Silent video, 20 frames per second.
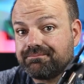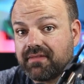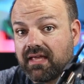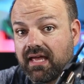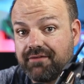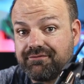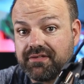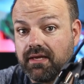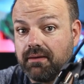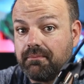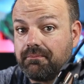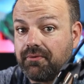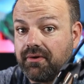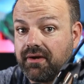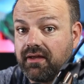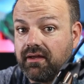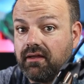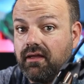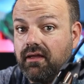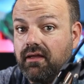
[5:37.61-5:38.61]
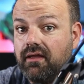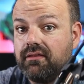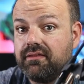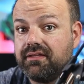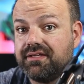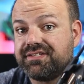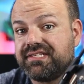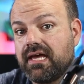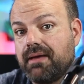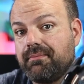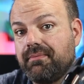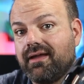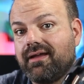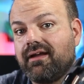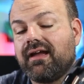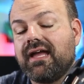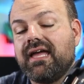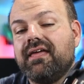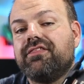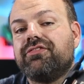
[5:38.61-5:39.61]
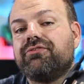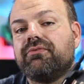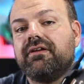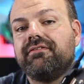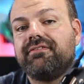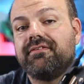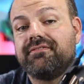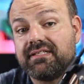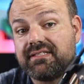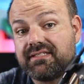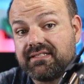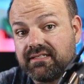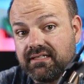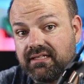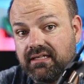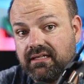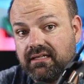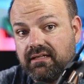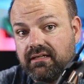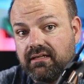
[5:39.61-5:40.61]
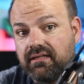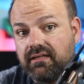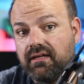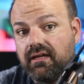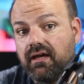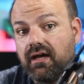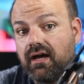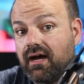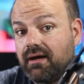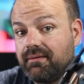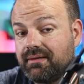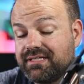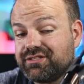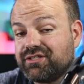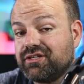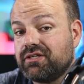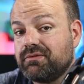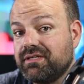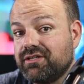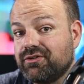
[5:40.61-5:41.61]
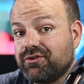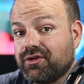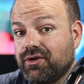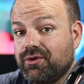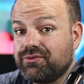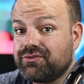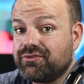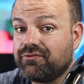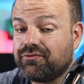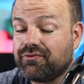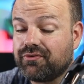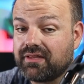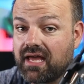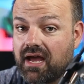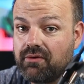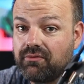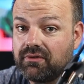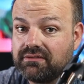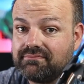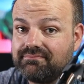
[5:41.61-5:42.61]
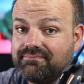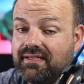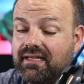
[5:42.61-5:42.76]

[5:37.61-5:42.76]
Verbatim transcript: FDM printing, the Snapmaker A350T is going to be your go-to for that one.